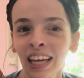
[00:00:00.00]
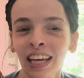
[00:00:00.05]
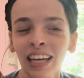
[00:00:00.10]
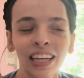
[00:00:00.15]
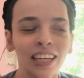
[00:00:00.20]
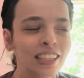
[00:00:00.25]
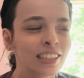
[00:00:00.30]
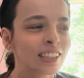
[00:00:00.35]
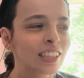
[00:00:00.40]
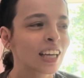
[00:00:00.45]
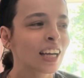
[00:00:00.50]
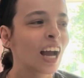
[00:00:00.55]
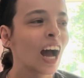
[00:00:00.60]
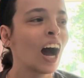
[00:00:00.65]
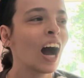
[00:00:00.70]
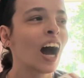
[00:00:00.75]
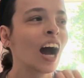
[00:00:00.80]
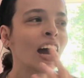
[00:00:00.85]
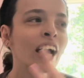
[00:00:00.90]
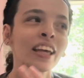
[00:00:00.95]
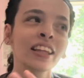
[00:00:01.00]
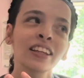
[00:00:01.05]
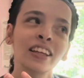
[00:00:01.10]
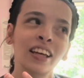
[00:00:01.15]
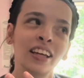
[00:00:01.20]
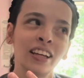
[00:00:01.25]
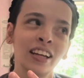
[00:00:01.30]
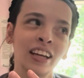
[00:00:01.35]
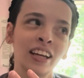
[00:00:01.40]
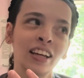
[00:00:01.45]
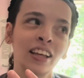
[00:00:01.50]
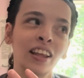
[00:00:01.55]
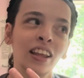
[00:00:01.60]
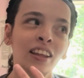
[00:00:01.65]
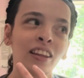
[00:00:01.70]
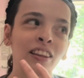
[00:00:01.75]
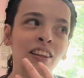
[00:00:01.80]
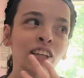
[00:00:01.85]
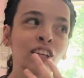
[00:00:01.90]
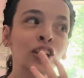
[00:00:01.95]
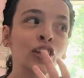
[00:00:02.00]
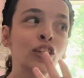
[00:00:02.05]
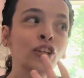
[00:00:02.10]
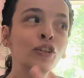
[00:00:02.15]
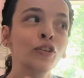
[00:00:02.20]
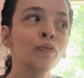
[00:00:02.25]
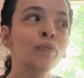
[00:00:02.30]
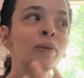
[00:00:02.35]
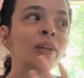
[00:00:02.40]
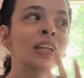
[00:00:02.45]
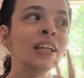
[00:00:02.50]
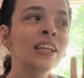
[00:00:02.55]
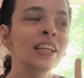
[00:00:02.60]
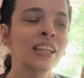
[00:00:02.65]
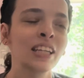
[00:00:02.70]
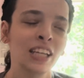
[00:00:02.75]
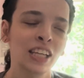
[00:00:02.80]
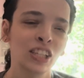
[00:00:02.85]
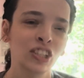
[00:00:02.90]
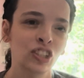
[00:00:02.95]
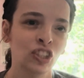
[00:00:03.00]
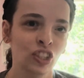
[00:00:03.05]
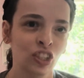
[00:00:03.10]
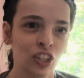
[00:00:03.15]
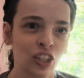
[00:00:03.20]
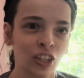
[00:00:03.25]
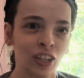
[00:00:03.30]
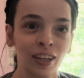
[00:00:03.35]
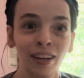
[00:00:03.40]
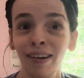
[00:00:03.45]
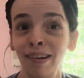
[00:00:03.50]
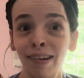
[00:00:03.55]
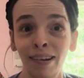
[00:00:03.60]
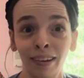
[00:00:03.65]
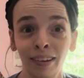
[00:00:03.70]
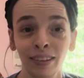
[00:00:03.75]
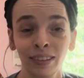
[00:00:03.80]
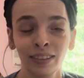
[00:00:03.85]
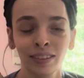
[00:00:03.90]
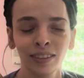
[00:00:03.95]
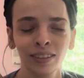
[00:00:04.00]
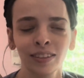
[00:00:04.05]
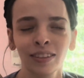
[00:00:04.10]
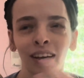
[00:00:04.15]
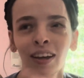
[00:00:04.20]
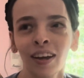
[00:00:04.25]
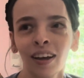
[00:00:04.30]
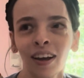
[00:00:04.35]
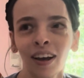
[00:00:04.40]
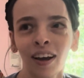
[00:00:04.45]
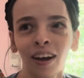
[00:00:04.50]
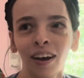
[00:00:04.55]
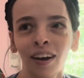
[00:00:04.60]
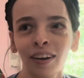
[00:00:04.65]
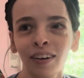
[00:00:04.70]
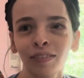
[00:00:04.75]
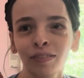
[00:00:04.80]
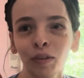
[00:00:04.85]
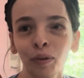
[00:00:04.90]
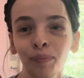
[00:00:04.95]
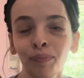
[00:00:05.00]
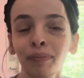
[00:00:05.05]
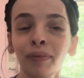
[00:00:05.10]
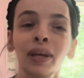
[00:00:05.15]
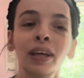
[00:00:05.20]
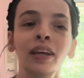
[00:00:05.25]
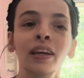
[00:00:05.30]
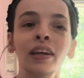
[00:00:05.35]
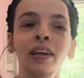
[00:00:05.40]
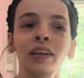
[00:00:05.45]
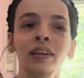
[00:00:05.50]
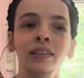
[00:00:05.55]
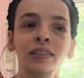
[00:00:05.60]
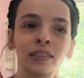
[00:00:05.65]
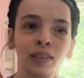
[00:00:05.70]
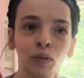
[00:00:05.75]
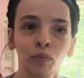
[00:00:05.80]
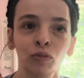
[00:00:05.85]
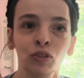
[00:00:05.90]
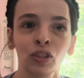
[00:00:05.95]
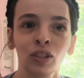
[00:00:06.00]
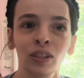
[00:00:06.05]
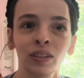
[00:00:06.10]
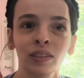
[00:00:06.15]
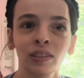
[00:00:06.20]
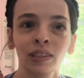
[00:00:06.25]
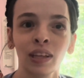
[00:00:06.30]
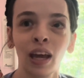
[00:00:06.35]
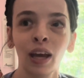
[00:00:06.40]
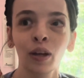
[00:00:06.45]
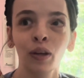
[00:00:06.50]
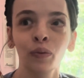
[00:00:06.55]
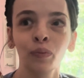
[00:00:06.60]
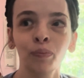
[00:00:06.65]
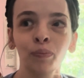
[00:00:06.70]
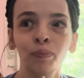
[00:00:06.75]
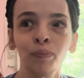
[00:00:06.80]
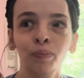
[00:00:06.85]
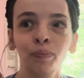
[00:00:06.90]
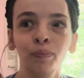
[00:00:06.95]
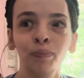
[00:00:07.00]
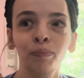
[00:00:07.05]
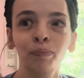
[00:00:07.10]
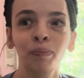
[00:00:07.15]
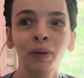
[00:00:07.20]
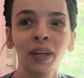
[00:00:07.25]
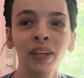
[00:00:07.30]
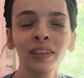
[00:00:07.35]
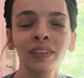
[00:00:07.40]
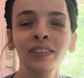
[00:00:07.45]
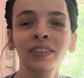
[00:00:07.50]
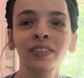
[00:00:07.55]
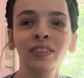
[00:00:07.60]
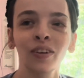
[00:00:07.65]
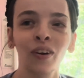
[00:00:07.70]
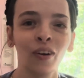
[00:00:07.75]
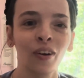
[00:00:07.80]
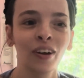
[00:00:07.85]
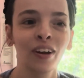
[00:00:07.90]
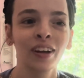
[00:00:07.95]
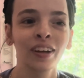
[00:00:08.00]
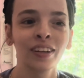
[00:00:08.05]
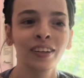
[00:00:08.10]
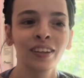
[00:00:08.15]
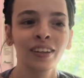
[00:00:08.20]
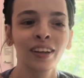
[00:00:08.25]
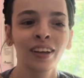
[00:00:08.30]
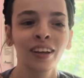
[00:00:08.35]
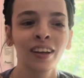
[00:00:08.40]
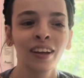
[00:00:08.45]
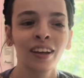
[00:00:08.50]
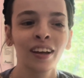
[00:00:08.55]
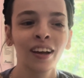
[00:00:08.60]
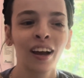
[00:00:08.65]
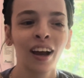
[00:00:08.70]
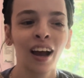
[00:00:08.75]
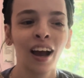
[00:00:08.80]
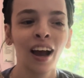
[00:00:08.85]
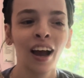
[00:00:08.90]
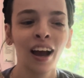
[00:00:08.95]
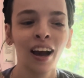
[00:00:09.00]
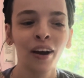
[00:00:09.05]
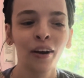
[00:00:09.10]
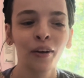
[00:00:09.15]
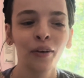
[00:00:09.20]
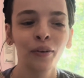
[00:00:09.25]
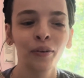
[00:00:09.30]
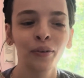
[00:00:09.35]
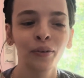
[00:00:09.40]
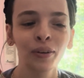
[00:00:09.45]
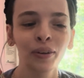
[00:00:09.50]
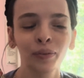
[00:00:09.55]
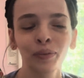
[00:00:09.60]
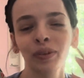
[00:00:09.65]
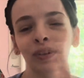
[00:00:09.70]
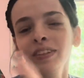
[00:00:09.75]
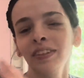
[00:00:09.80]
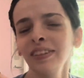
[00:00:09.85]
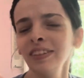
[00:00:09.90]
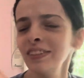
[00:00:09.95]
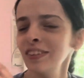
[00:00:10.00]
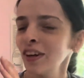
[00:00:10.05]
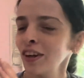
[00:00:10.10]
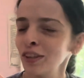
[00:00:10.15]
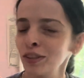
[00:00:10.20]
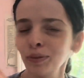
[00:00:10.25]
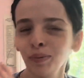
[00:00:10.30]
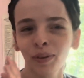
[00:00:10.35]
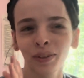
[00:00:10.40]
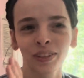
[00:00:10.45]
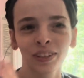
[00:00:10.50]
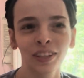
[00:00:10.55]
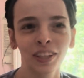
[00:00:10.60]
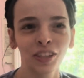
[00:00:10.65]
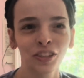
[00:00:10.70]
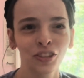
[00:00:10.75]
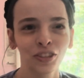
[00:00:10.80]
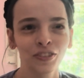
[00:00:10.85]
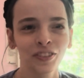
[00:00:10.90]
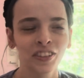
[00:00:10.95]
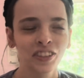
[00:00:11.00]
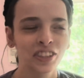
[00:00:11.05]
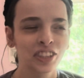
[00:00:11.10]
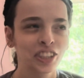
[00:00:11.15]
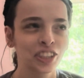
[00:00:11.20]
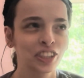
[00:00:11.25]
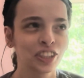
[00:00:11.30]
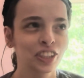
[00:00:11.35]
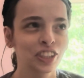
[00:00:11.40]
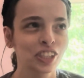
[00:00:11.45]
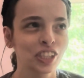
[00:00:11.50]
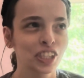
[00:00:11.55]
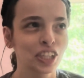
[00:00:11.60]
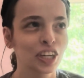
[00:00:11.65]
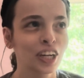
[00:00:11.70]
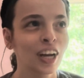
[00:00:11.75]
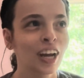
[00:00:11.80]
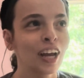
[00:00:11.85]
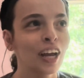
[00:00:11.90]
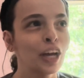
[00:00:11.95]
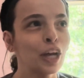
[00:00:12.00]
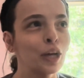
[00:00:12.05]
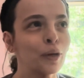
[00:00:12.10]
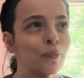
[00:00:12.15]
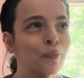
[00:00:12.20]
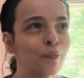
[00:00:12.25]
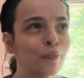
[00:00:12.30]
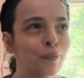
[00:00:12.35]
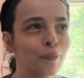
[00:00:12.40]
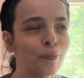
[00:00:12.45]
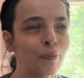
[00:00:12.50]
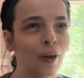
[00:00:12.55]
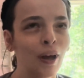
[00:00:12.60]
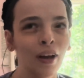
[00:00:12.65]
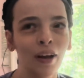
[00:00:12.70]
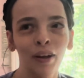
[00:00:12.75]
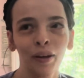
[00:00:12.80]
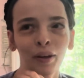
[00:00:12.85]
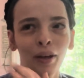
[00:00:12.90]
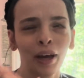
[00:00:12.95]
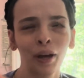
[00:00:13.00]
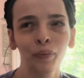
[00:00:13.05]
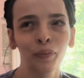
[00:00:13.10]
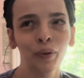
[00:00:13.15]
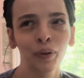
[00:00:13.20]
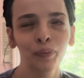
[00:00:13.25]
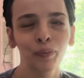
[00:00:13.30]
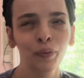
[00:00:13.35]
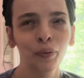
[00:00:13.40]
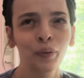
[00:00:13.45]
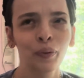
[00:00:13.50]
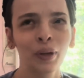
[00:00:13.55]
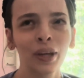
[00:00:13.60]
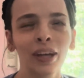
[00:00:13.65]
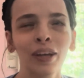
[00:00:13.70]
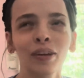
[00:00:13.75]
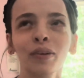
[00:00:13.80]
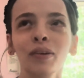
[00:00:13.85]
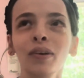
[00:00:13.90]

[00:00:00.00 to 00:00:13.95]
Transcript: is like highlighting the human nature-ness of making assumptions, and based on how, well, it talks about the nature versus nurture at one point.